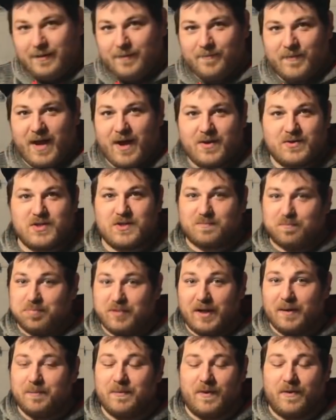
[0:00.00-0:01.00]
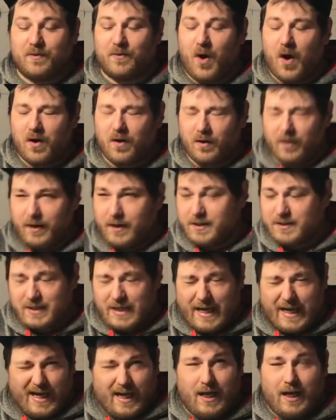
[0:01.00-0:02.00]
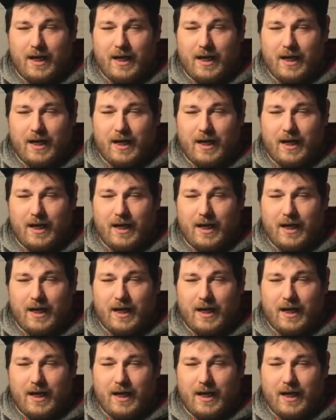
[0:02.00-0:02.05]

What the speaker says: that was just blipping the throttle and it's like,